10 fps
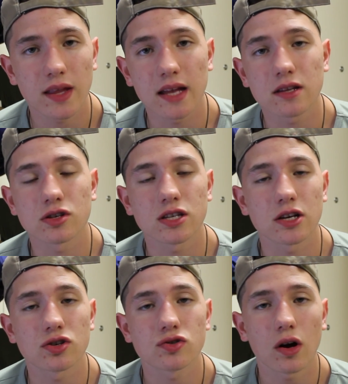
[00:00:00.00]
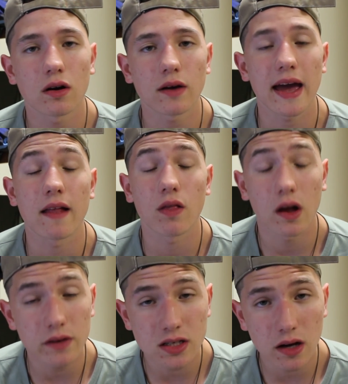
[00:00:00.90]
that to stay strong and
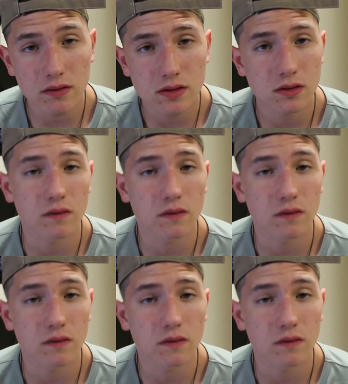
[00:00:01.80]
love yourselves.